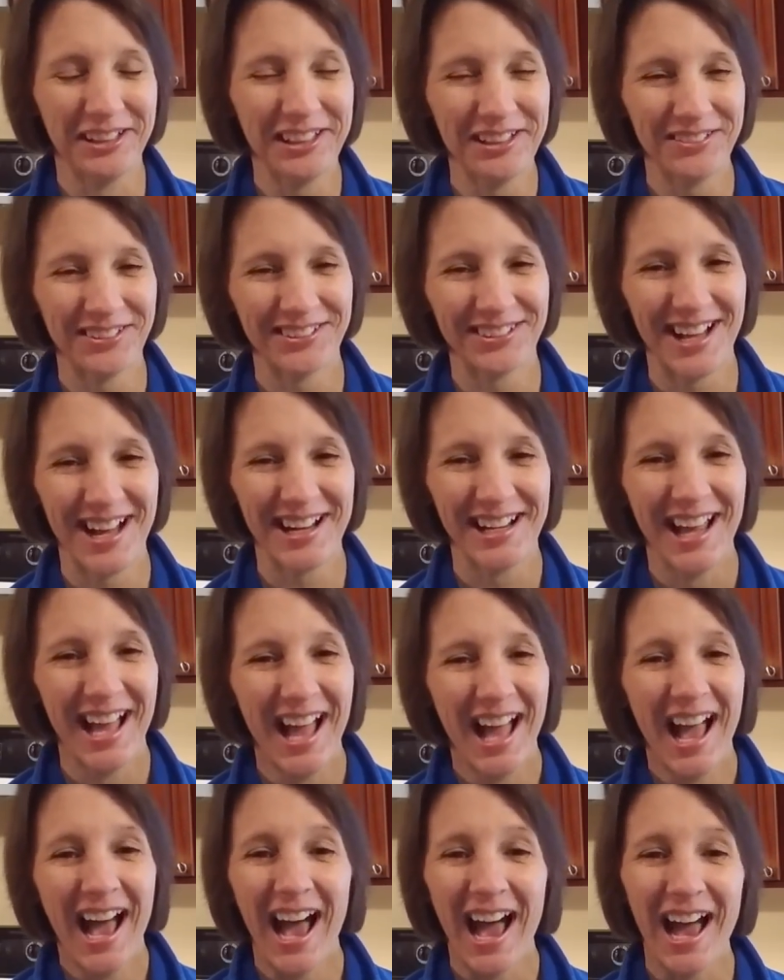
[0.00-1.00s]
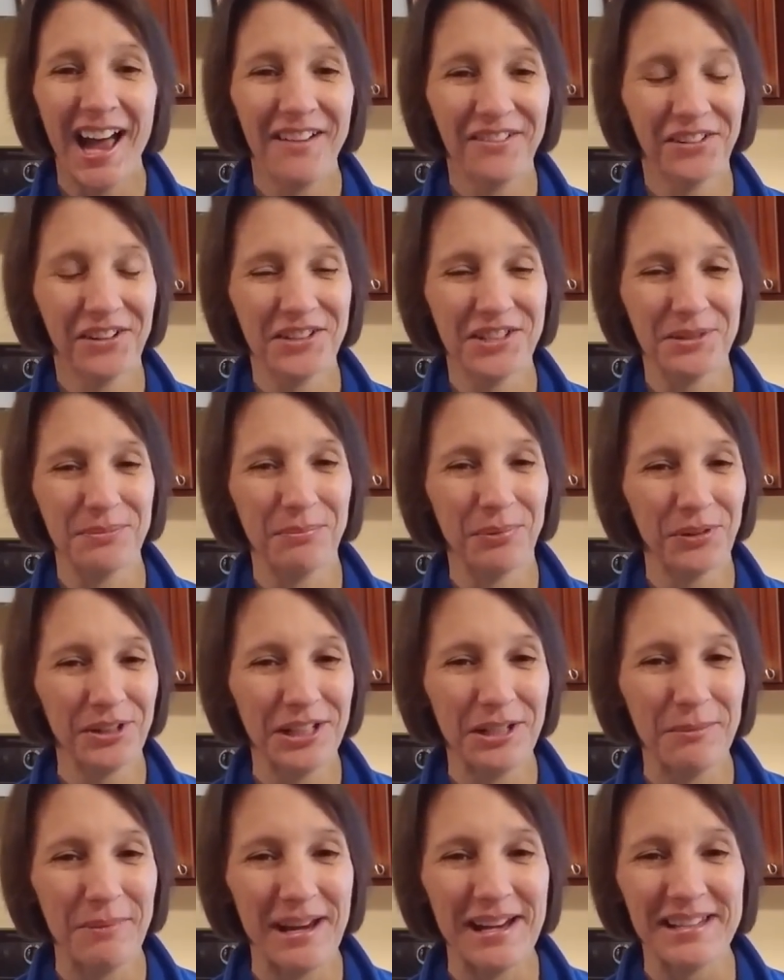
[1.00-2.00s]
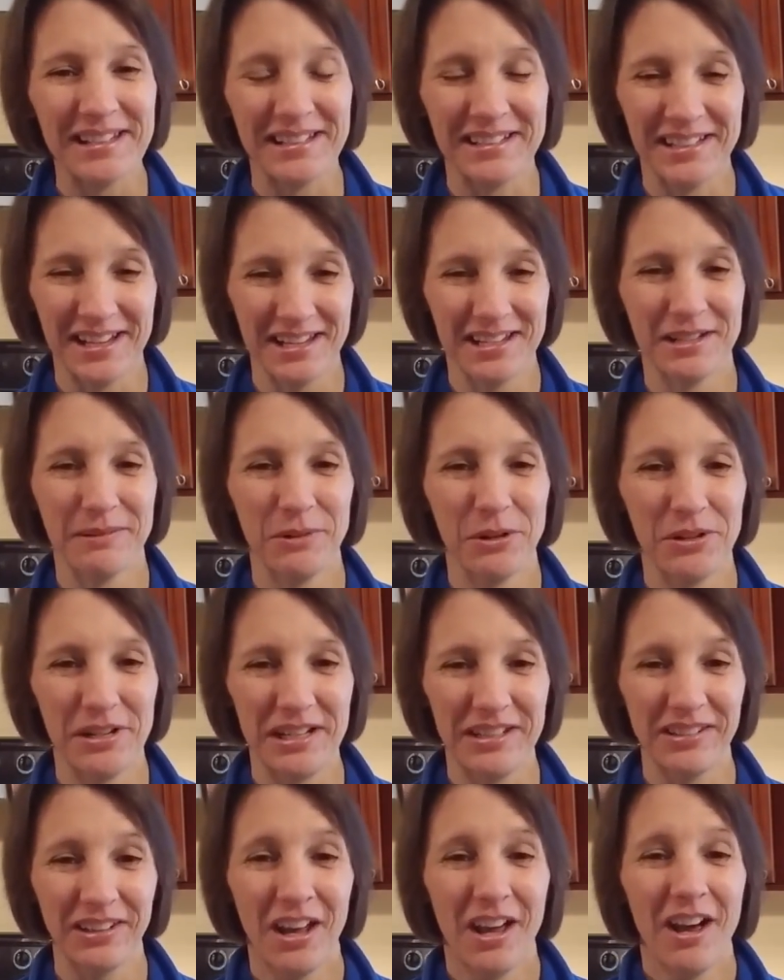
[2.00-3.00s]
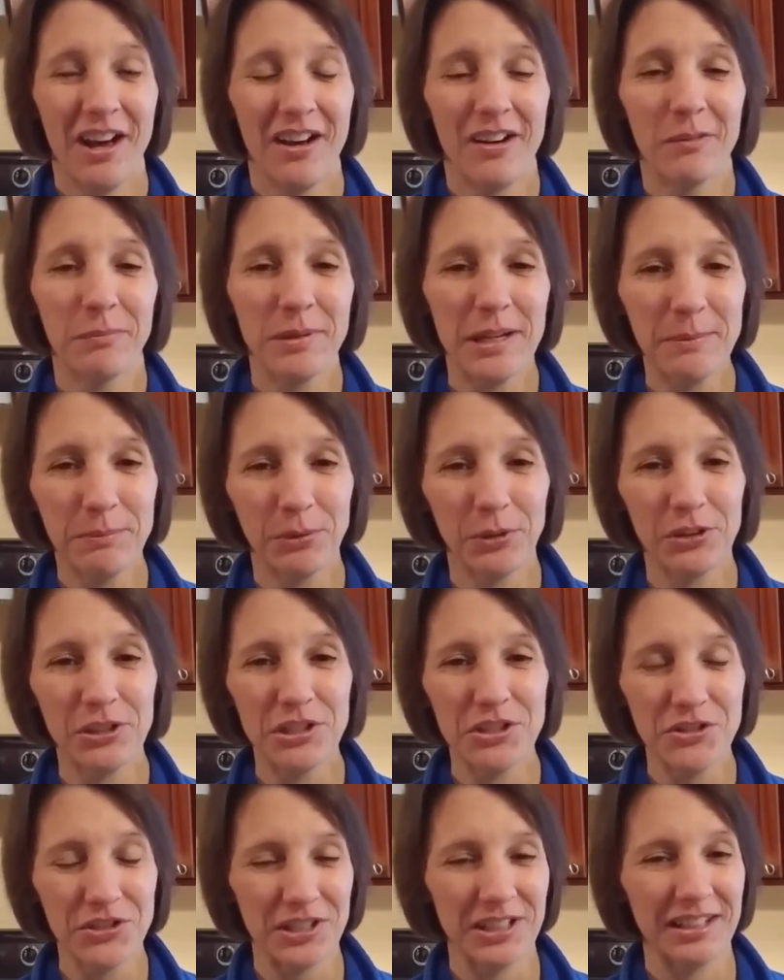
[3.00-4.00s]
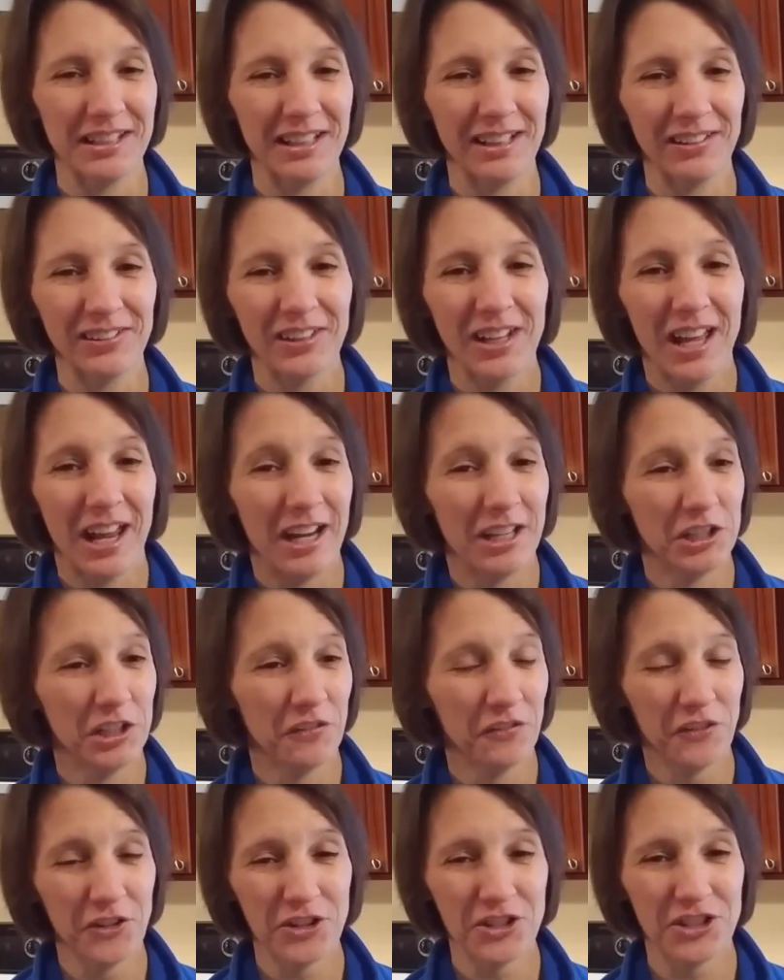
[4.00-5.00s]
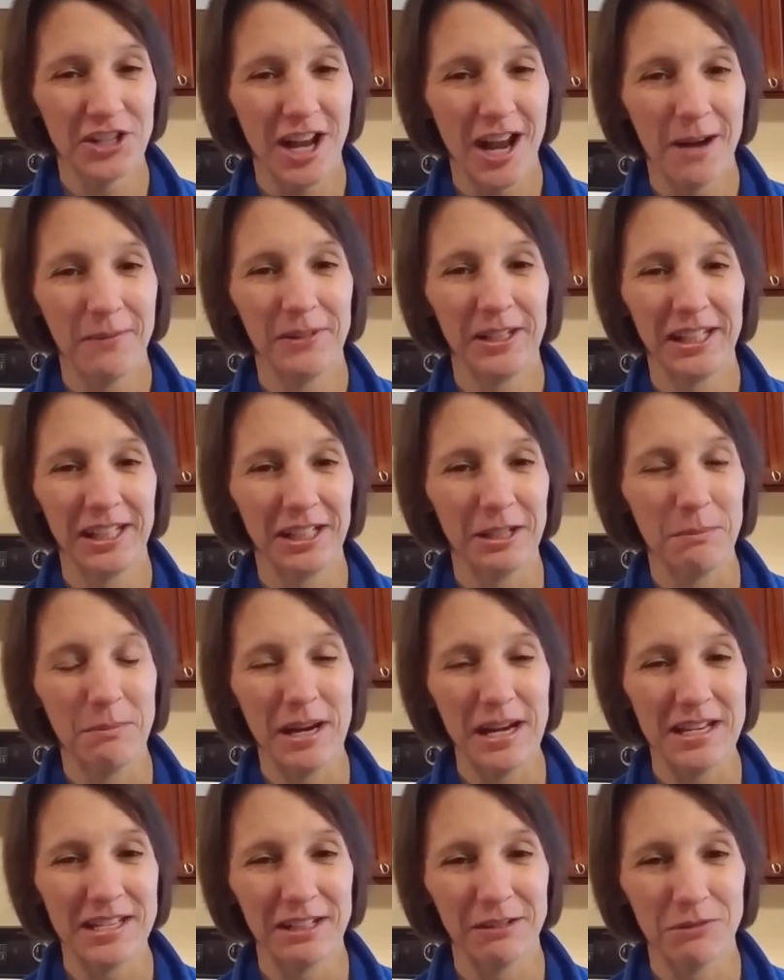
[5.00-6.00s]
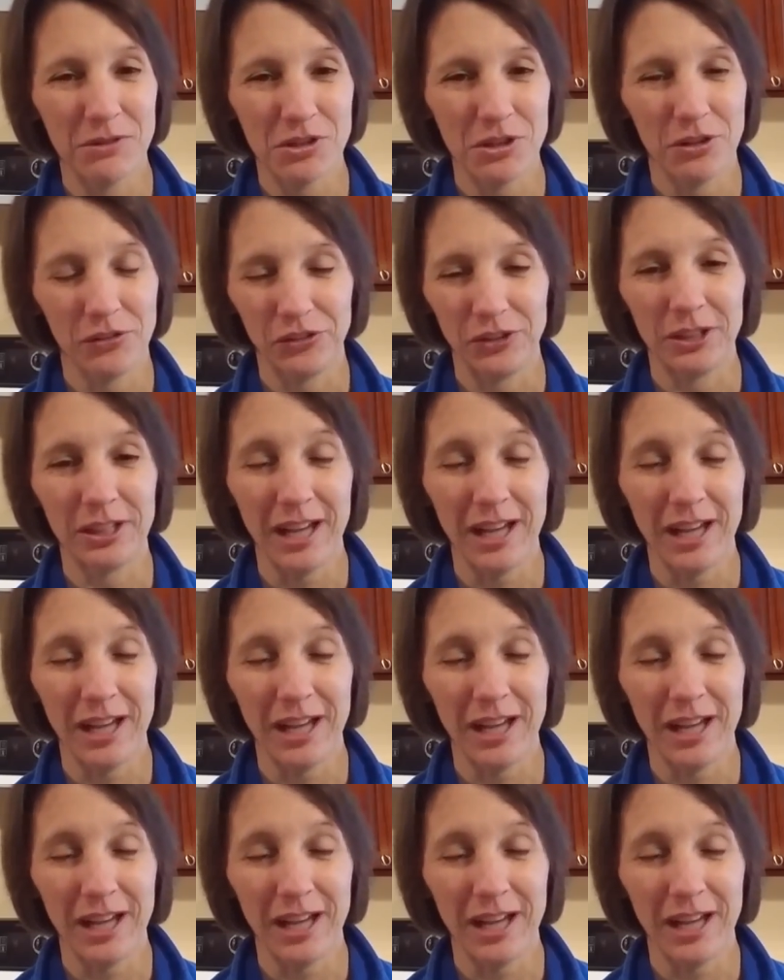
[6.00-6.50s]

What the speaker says: Believe it or not, I've heard some pretty amazing testimonies of people using this, and the first time they get amazing results.